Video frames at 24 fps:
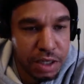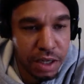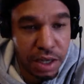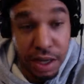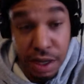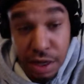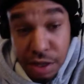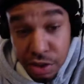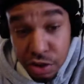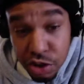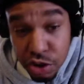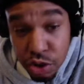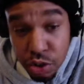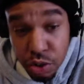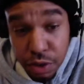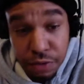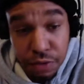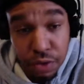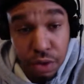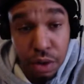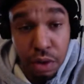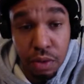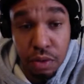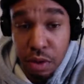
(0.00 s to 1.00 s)
get into
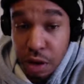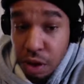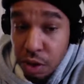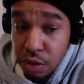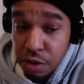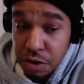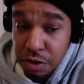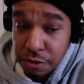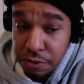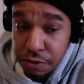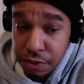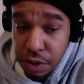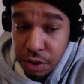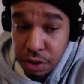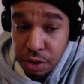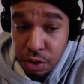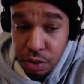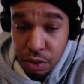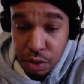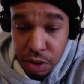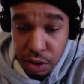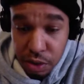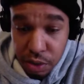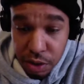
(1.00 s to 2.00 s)
if you don't know what the fuck
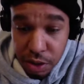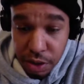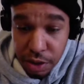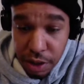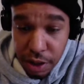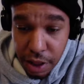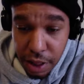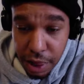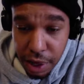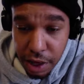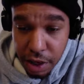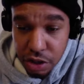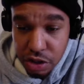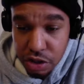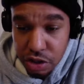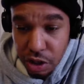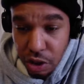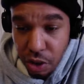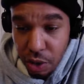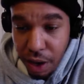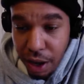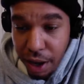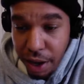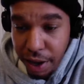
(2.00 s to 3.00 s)
you're doing.
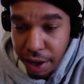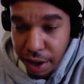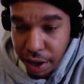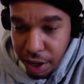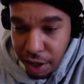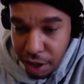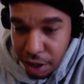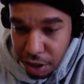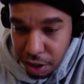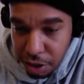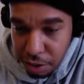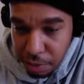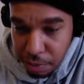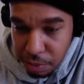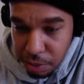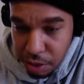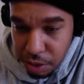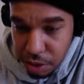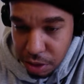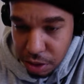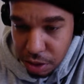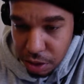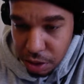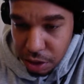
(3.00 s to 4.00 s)
So I am
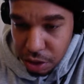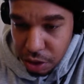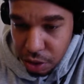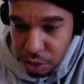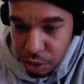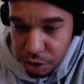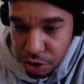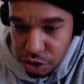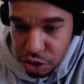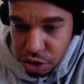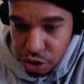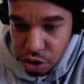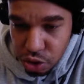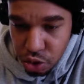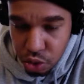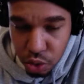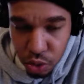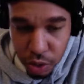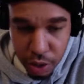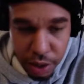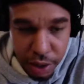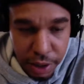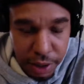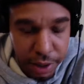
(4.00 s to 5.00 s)
going
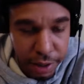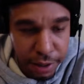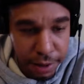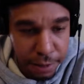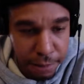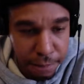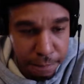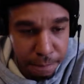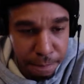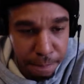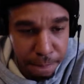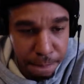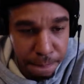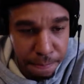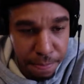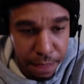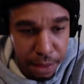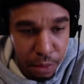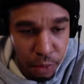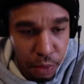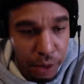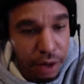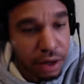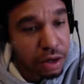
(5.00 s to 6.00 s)
to
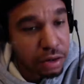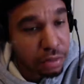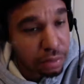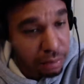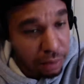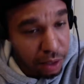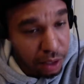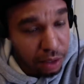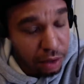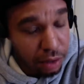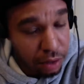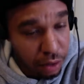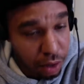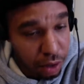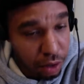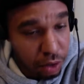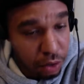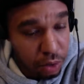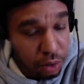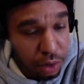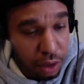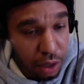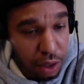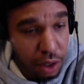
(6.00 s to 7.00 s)
recommend
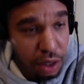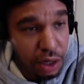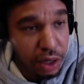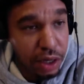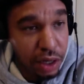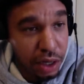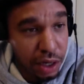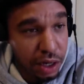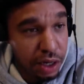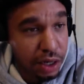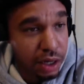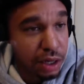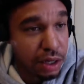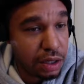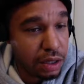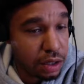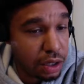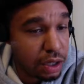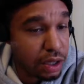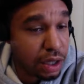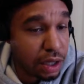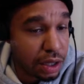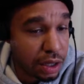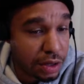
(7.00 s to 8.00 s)
though
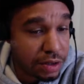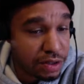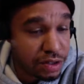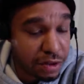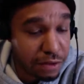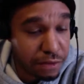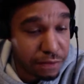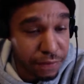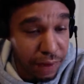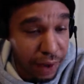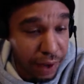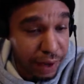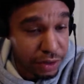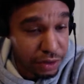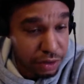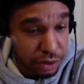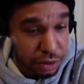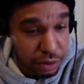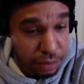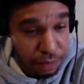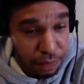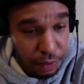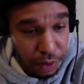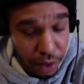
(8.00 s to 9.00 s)
looking into Pfizer.